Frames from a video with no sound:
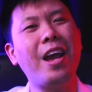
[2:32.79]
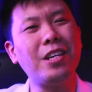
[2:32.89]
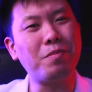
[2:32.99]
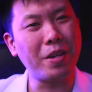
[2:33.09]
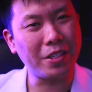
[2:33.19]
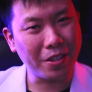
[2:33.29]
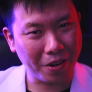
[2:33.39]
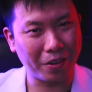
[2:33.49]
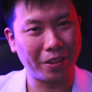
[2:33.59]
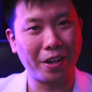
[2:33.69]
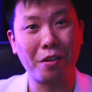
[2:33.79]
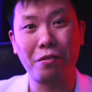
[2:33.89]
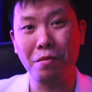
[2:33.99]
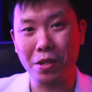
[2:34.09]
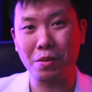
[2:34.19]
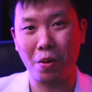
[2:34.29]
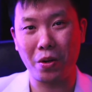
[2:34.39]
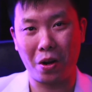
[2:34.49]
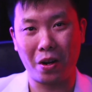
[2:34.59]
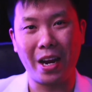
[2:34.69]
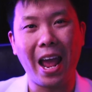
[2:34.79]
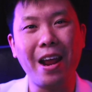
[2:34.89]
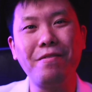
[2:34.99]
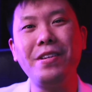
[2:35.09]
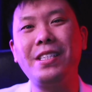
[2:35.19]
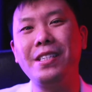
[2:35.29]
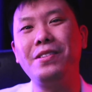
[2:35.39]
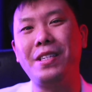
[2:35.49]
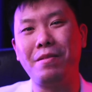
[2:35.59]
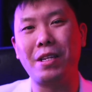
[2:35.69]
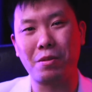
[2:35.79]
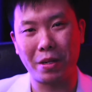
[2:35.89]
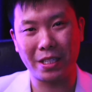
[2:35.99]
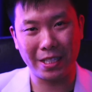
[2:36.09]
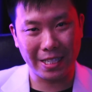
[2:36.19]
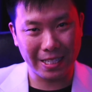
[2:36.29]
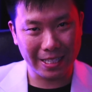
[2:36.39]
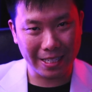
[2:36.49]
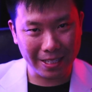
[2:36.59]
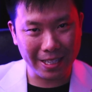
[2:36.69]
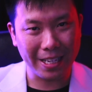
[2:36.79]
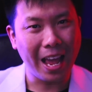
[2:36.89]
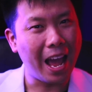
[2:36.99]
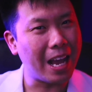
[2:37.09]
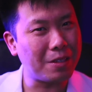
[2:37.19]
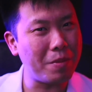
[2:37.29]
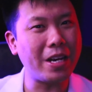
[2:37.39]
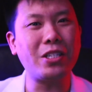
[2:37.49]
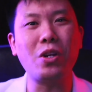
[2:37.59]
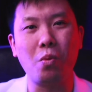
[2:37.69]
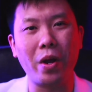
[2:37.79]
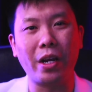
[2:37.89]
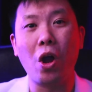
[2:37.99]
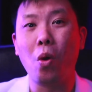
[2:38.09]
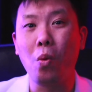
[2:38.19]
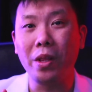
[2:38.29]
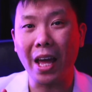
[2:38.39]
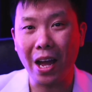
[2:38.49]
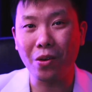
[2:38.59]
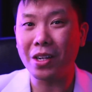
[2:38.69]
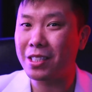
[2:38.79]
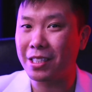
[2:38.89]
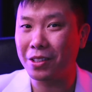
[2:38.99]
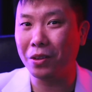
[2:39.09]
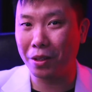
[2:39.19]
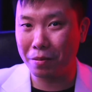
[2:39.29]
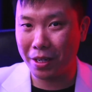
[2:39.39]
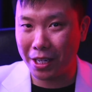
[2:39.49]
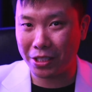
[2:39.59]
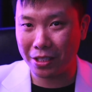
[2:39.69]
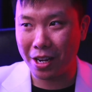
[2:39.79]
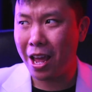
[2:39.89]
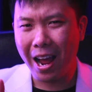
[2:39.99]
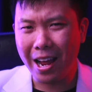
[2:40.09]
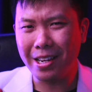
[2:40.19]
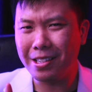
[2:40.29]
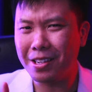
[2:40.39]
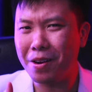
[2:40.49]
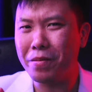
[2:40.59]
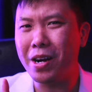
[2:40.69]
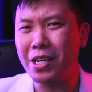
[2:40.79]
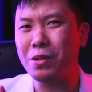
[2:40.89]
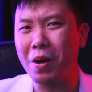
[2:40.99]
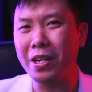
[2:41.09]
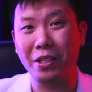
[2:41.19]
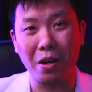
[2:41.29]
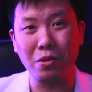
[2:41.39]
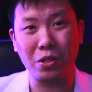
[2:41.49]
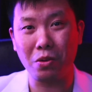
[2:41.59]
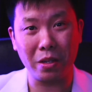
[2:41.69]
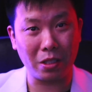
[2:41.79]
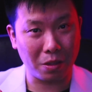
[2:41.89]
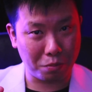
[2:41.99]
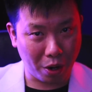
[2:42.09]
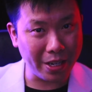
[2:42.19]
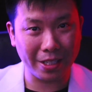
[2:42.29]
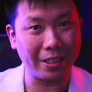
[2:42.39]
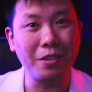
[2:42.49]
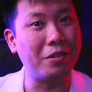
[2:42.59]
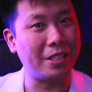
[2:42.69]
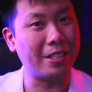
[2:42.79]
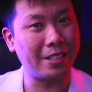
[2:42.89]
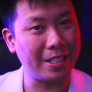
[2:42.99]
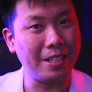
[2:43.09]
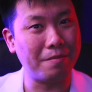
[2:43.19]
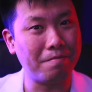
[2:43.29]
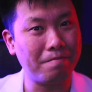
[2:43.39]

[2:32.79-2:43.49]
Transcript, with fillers: as mentioned earlier, from this point on, every single team that's mentioned in this list has managed to win without a single elimination, and the number 9 spot goes to a surprisingly recent team.